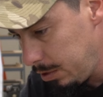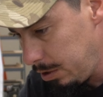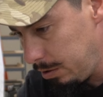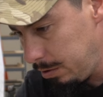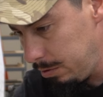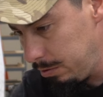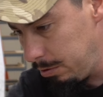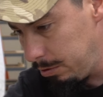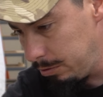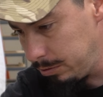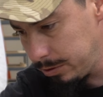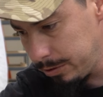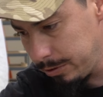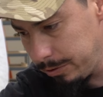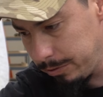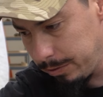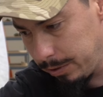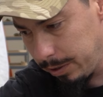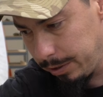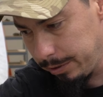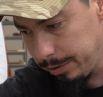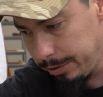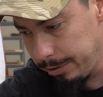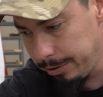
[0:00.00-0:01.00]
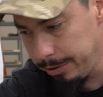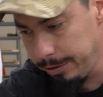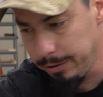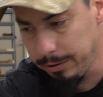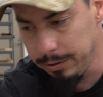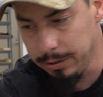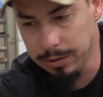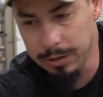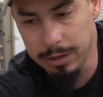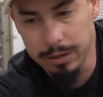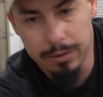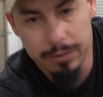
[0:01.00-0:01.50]
Those go on there.
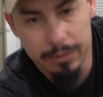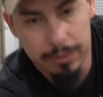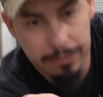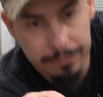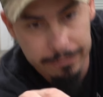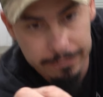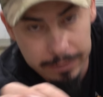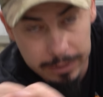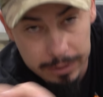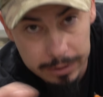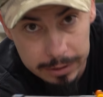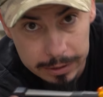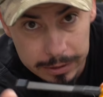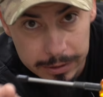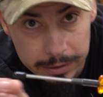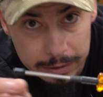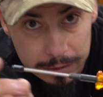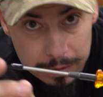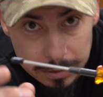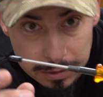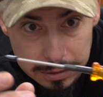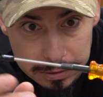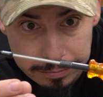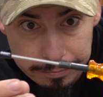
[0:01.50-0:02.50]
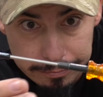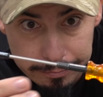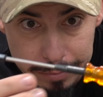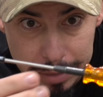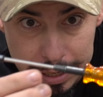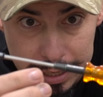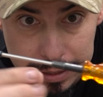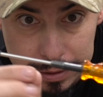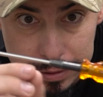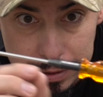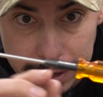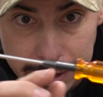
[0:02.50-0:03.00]
I don't know if you can
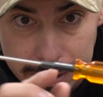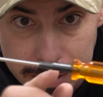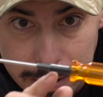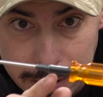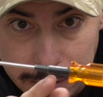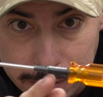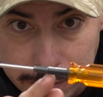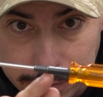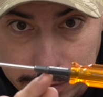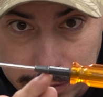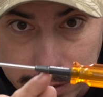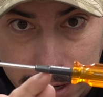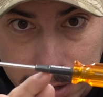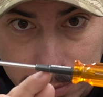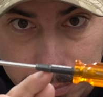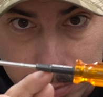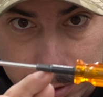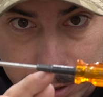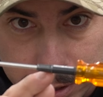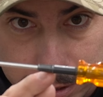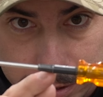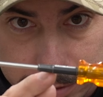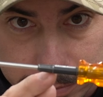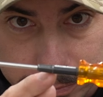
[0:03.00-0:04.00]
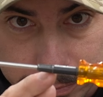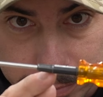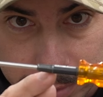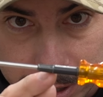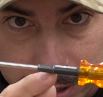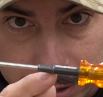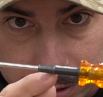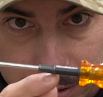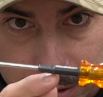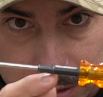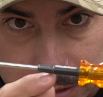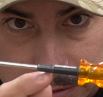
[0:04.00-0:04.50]
make that out or not, but you can
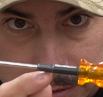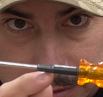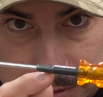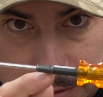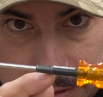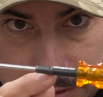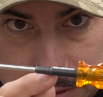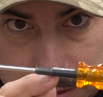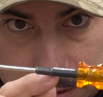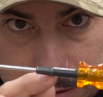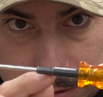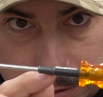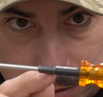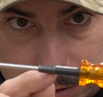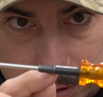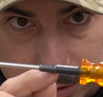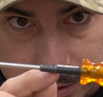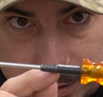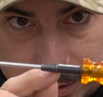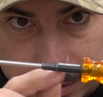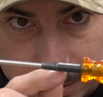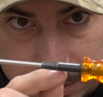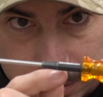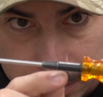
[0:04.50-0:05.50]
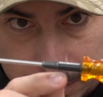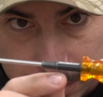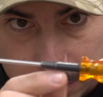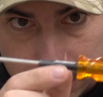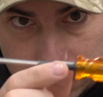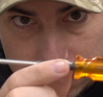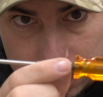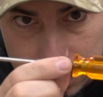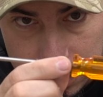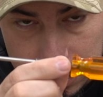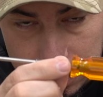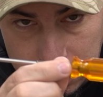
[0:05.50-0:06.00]
barely see it there.
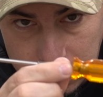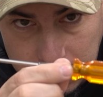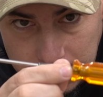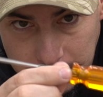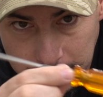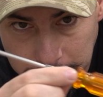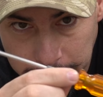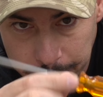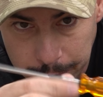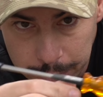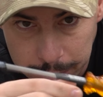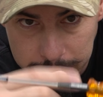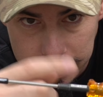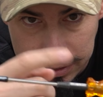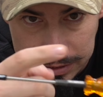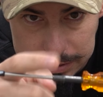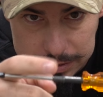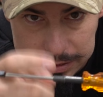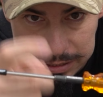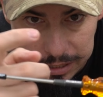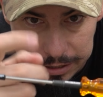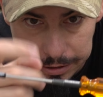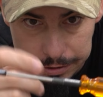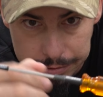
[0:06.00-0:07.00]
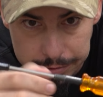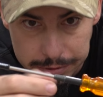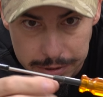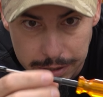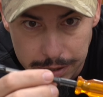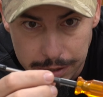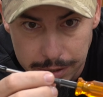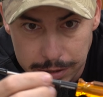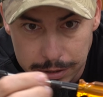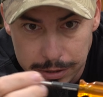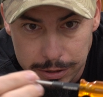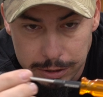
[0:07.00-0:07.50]
You put the sticker
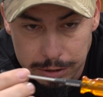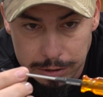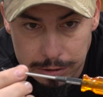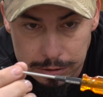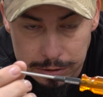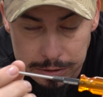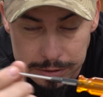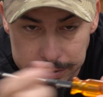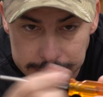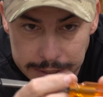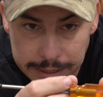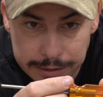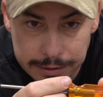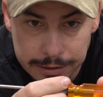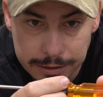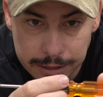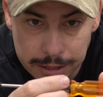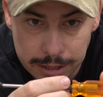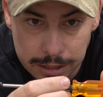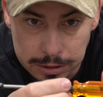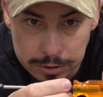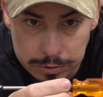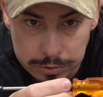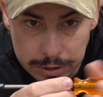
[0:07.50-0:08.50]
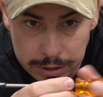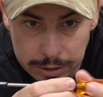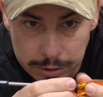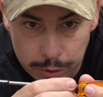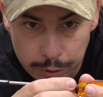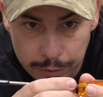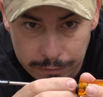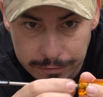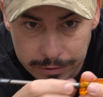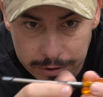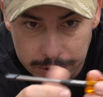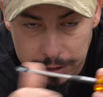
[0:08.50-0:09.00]
on, you slide the heat shrink
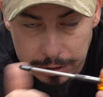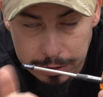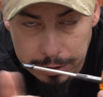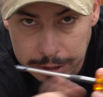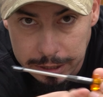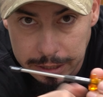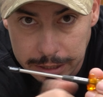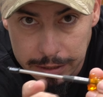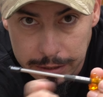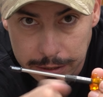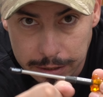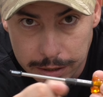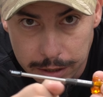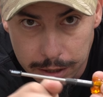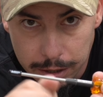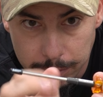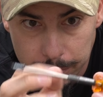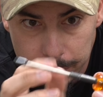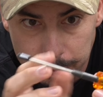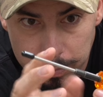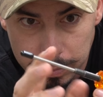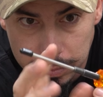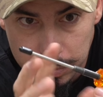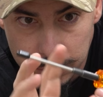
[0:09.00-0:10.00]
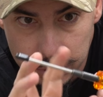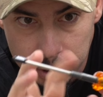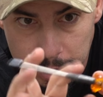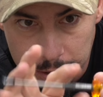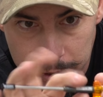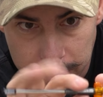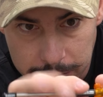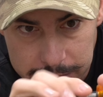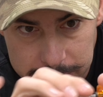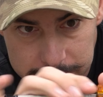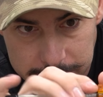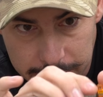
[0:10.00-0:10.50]
over it, you heat it up, and
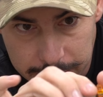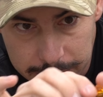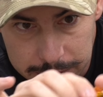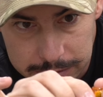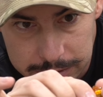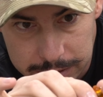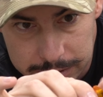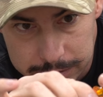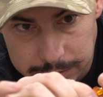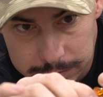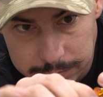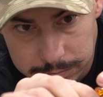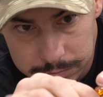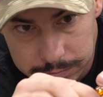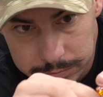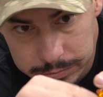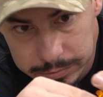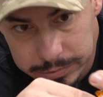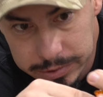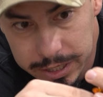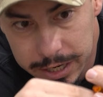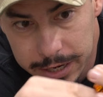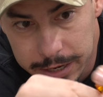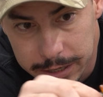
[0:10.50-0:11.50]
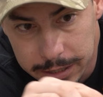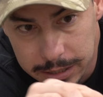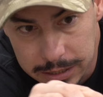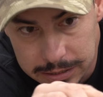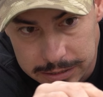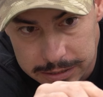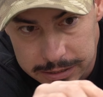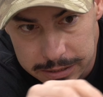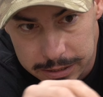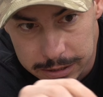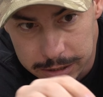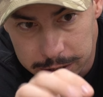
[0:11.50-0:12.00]
it's nice and tight and
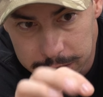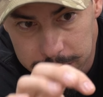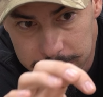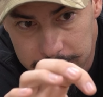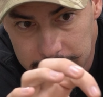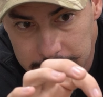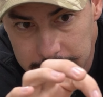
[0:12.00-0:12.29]
snug.